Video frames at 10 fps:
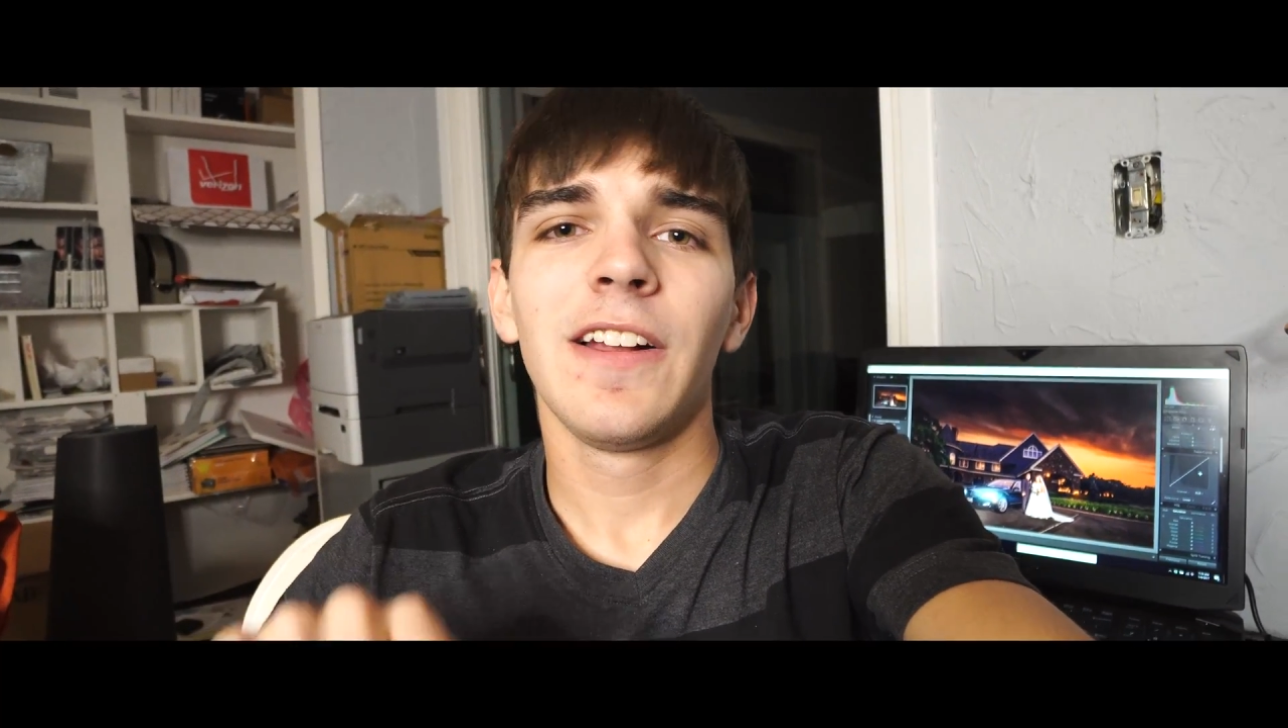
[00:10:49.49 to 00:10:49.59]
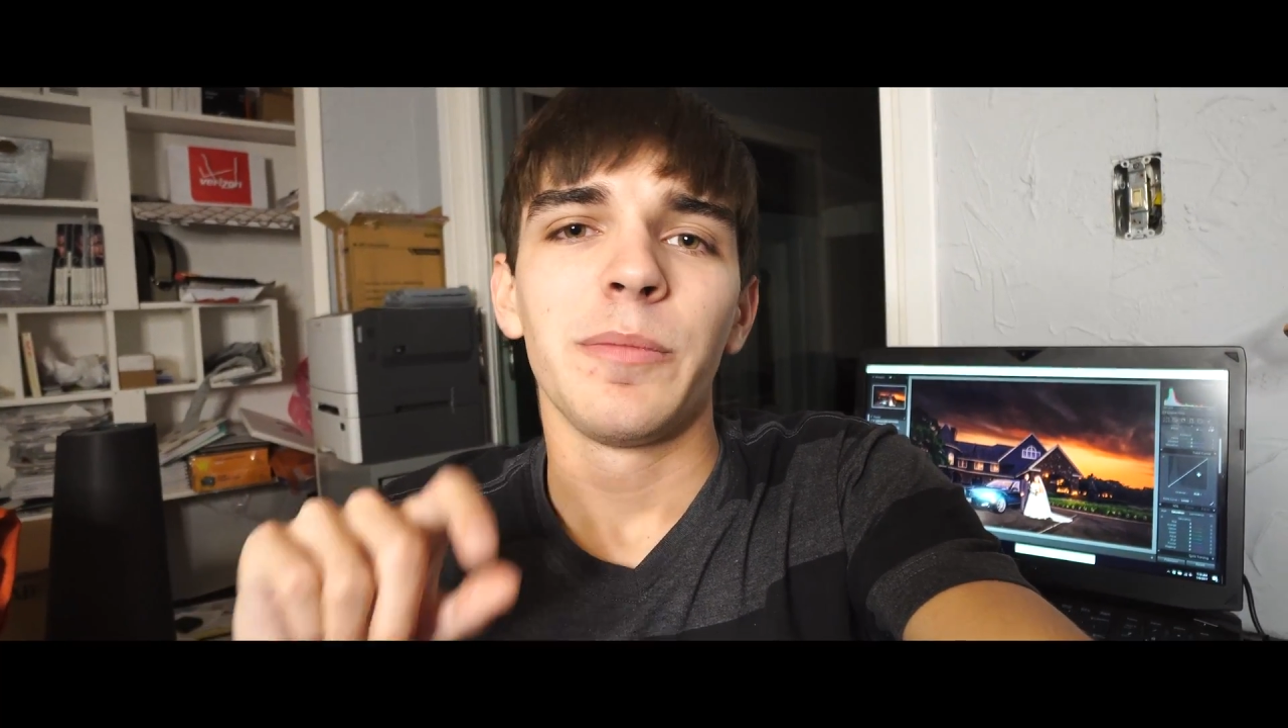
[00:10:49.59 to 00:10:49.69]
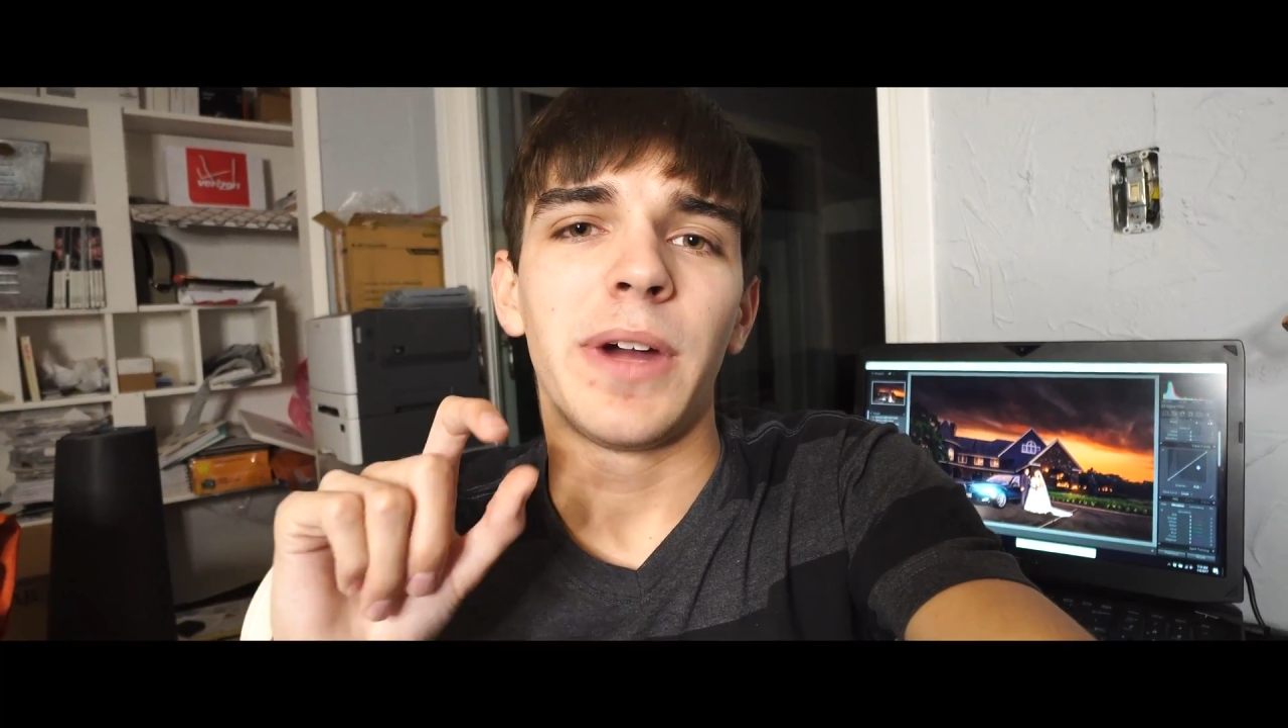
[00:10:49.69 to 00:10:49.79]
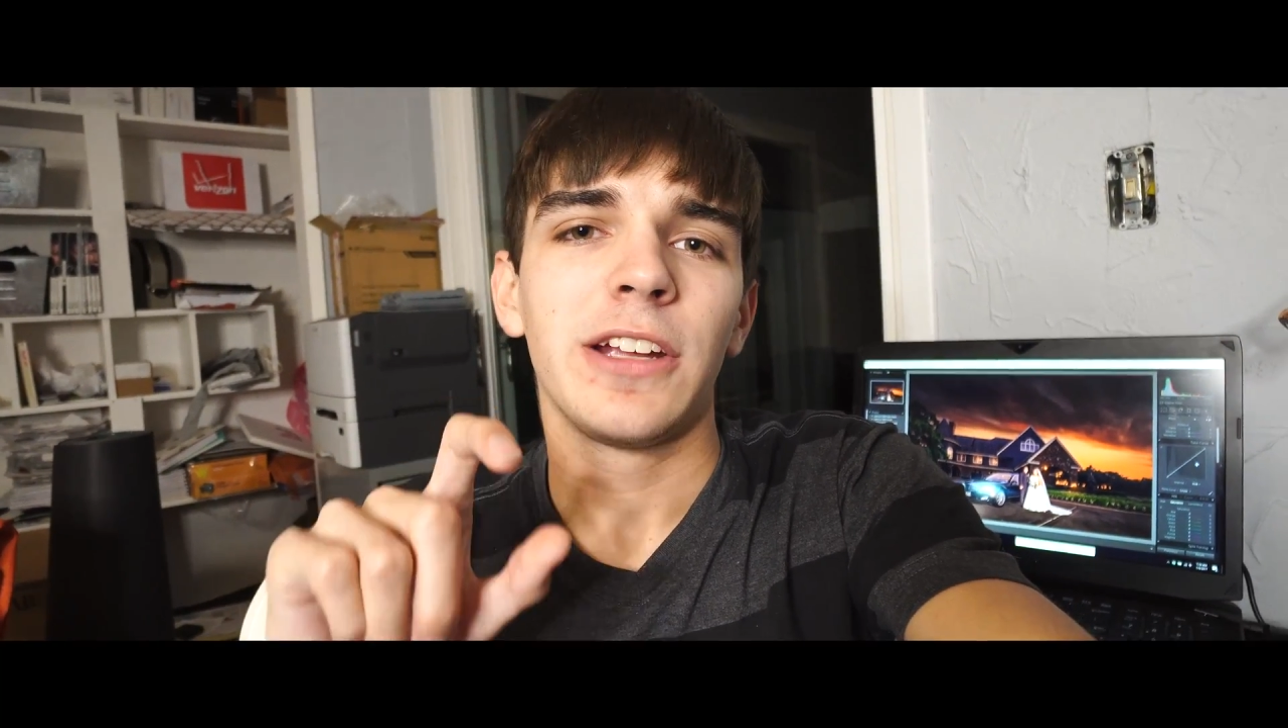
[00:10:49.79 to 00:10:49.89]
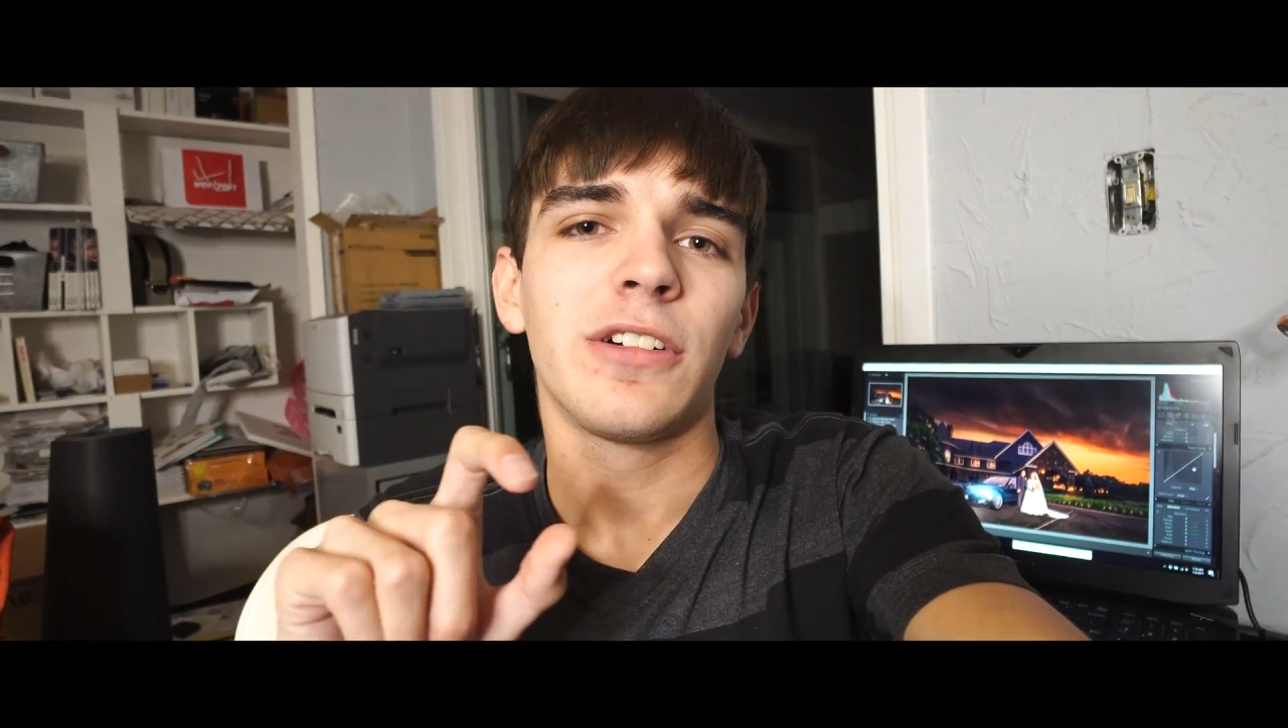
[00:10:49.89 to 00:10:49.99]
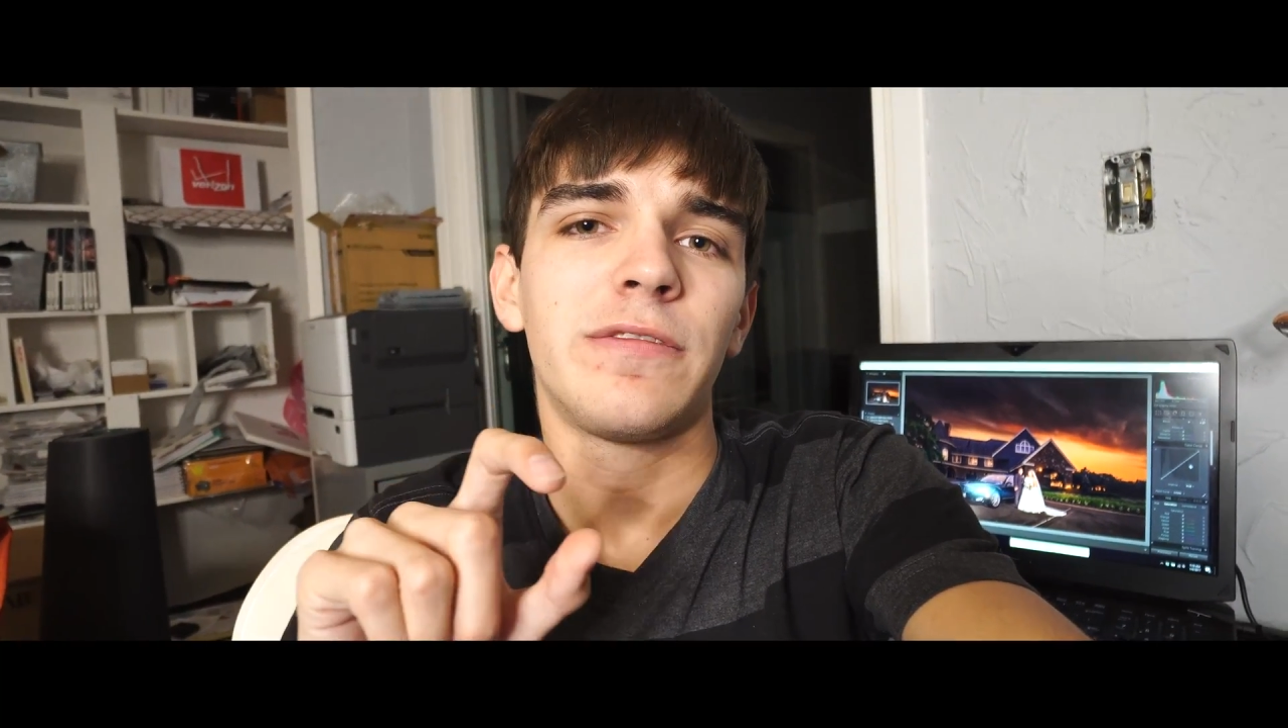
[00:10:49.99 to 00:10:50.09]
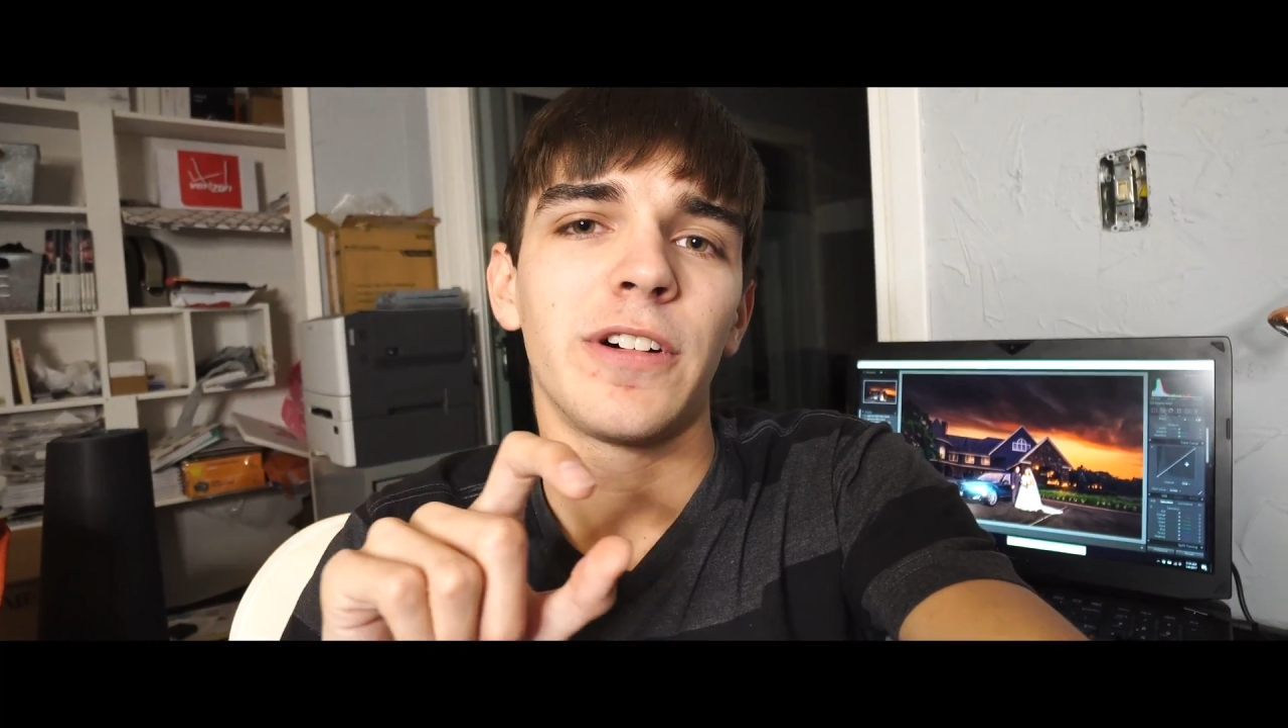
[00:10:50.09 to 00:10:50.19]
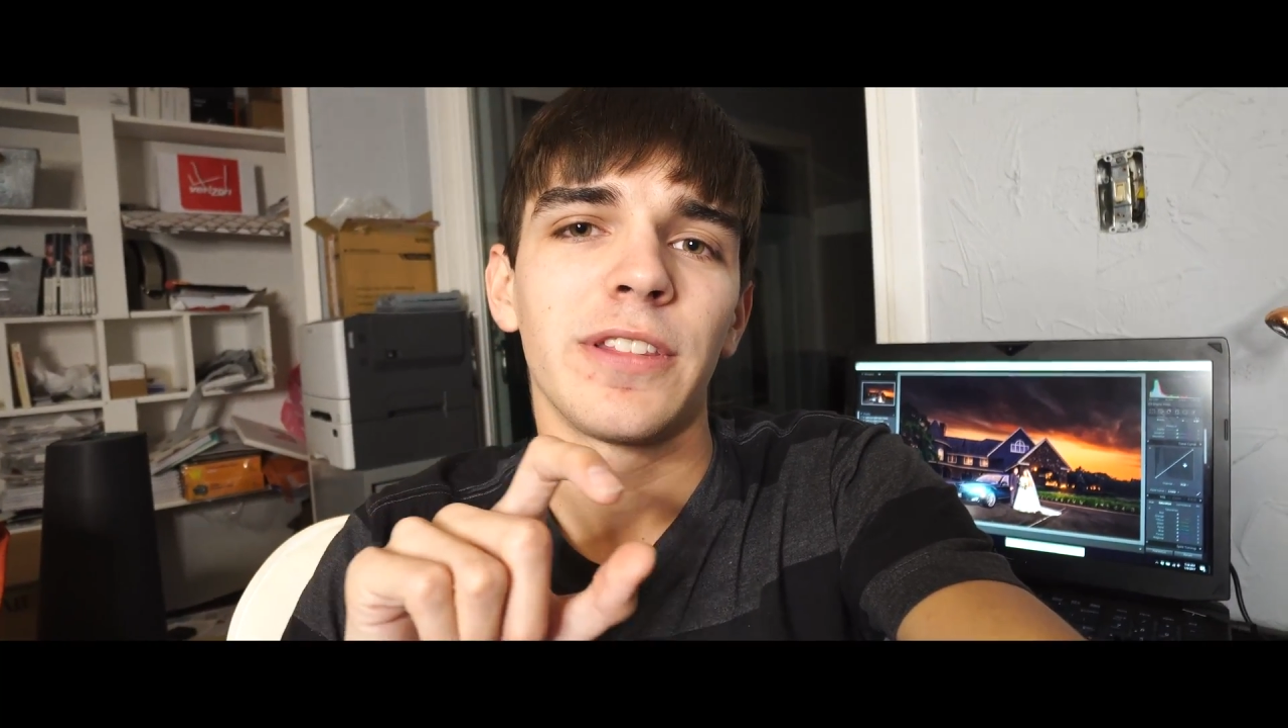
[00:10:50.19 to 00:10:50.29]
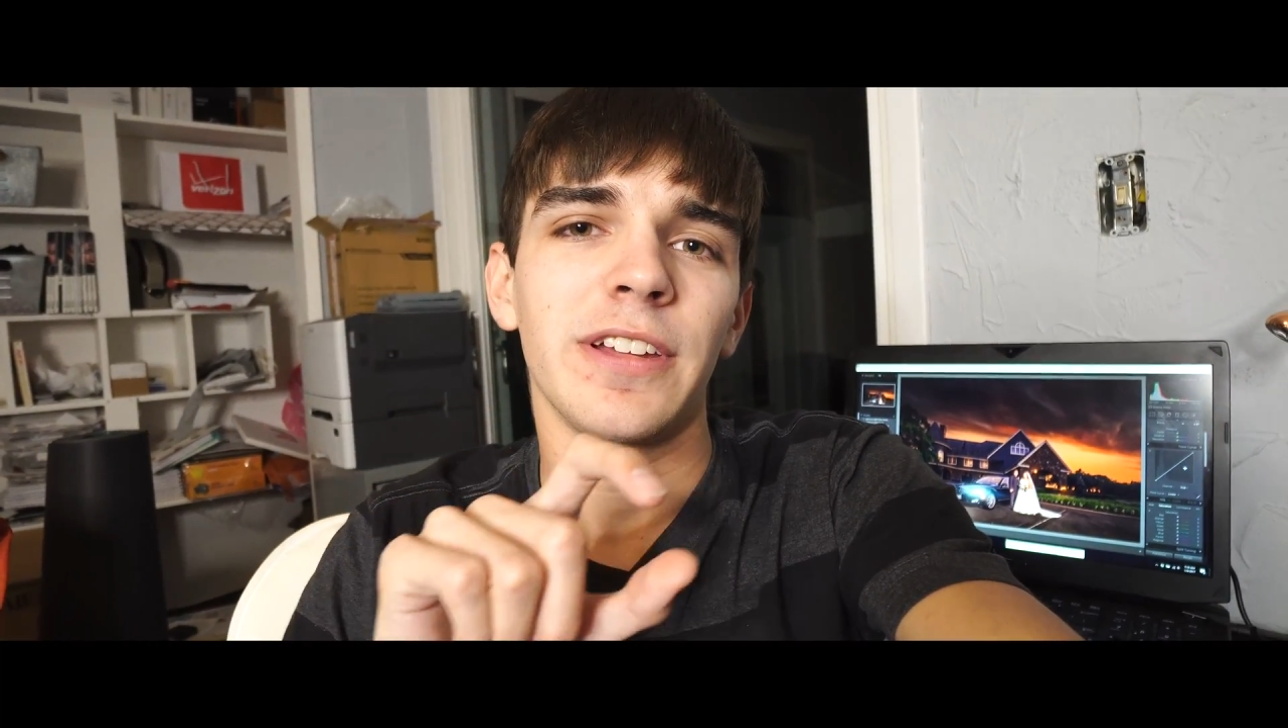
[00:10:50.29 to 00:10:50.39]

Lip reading: Micro Four